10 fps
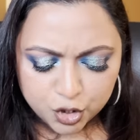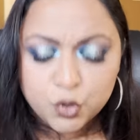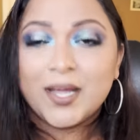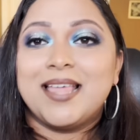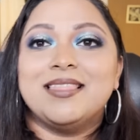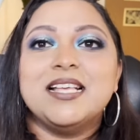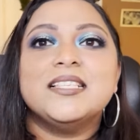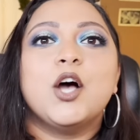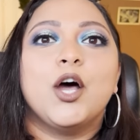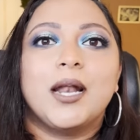So again,
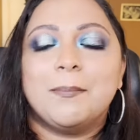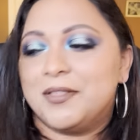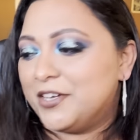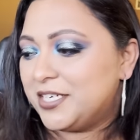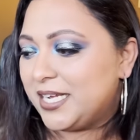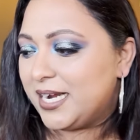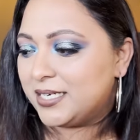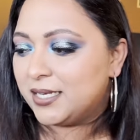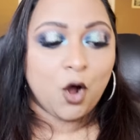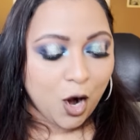this on number
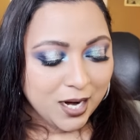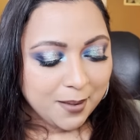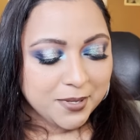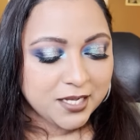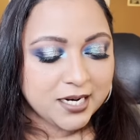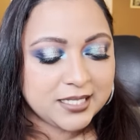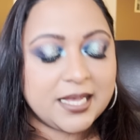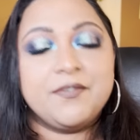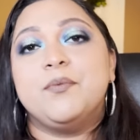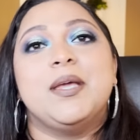38. On number
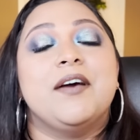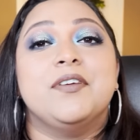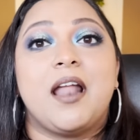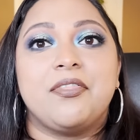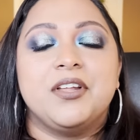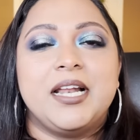37, we have another